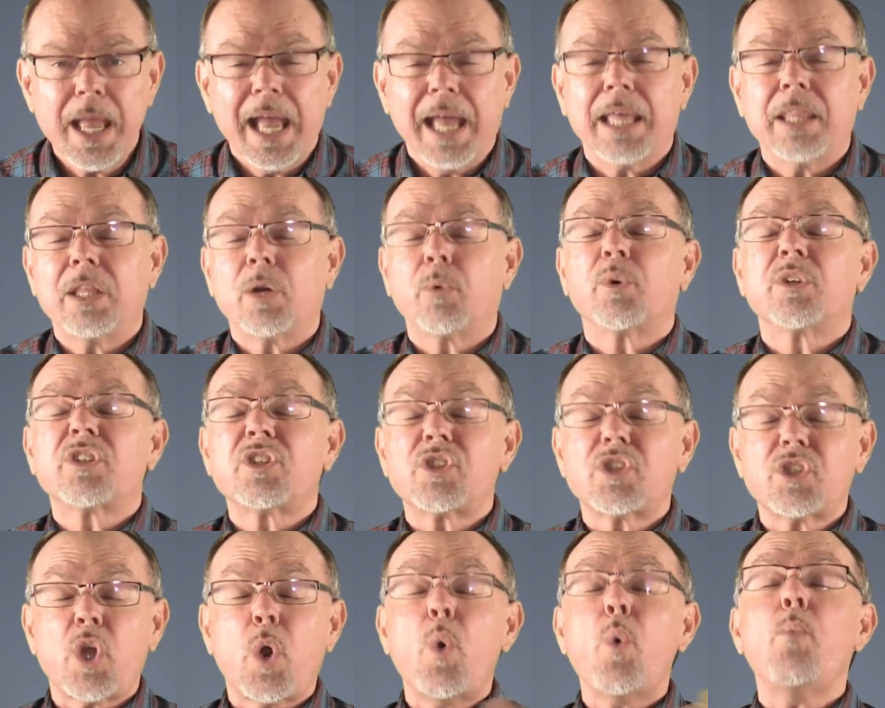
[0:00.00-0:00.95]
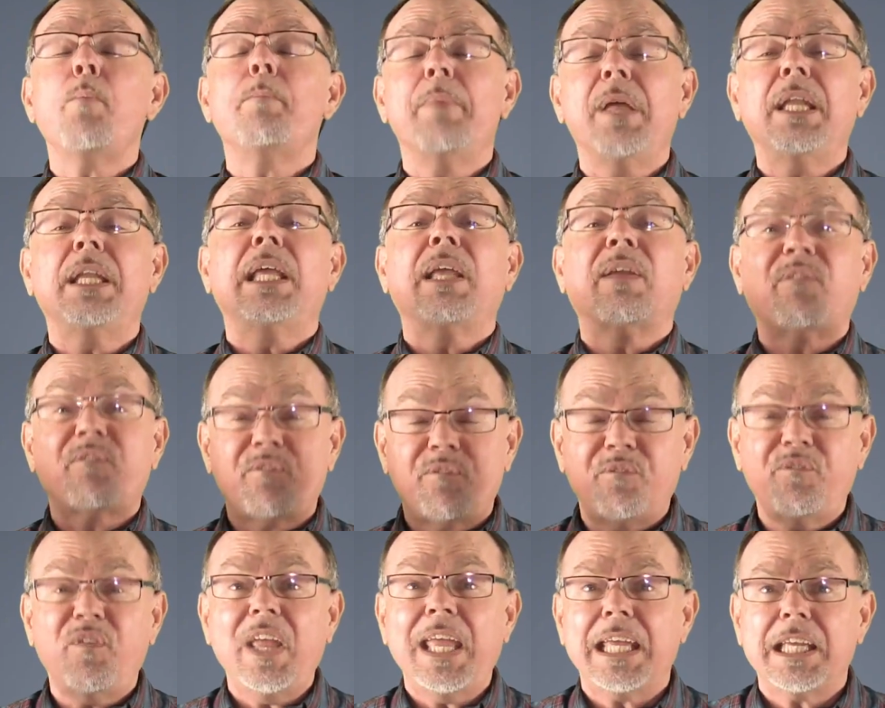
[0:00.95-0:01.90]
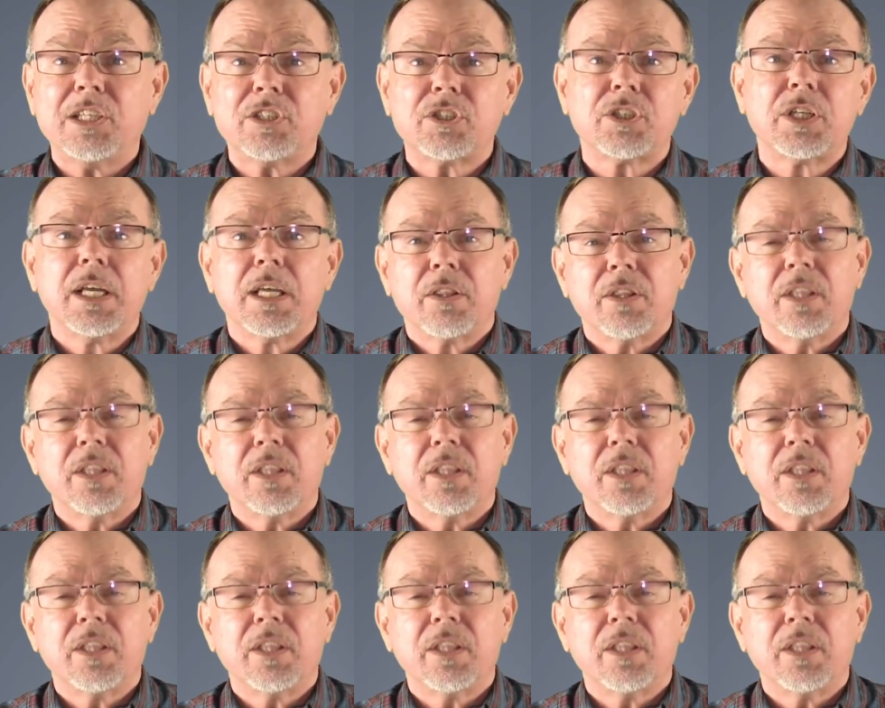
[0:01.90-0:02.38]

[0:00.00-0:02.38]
and there was so many fish